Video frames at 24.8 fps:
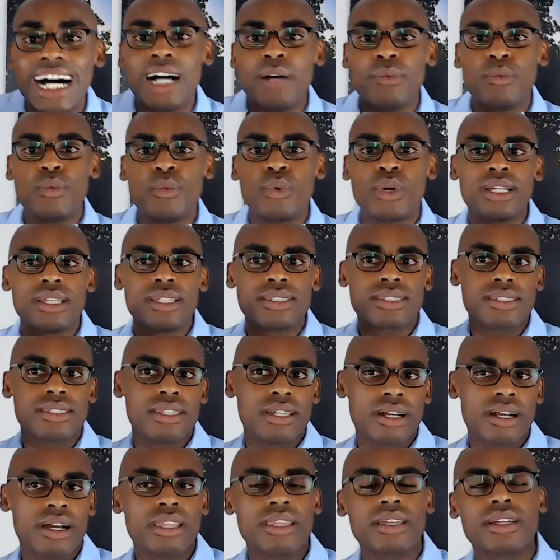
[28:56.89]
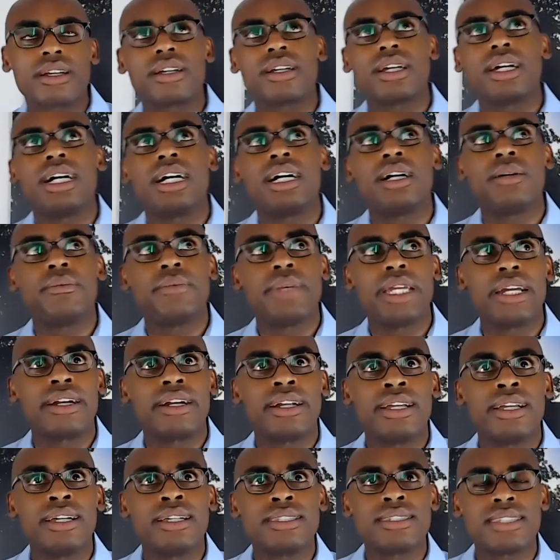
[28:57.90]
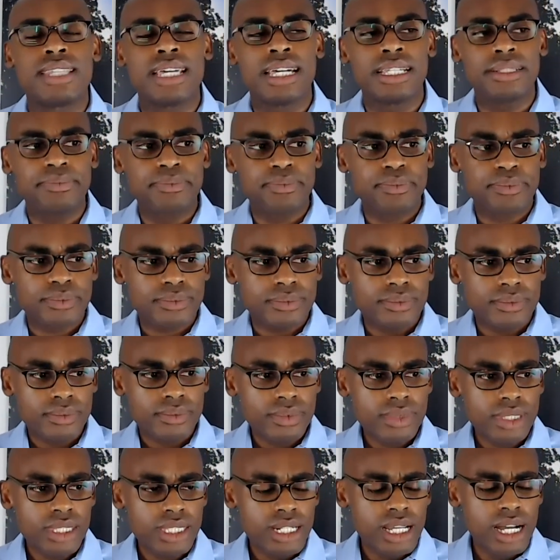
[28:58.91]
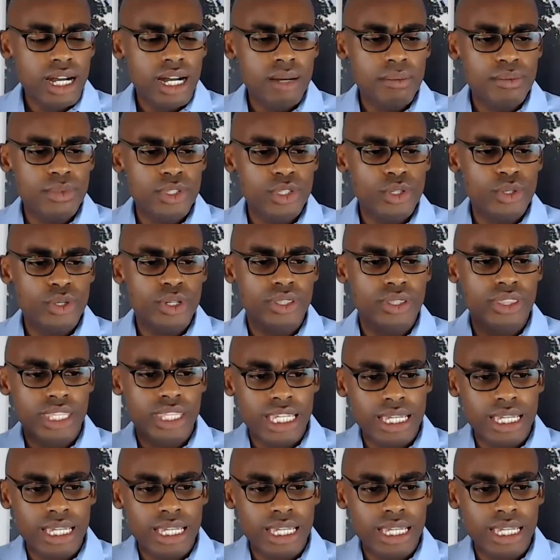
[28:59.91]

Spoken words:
Whereas there are other areas that you can think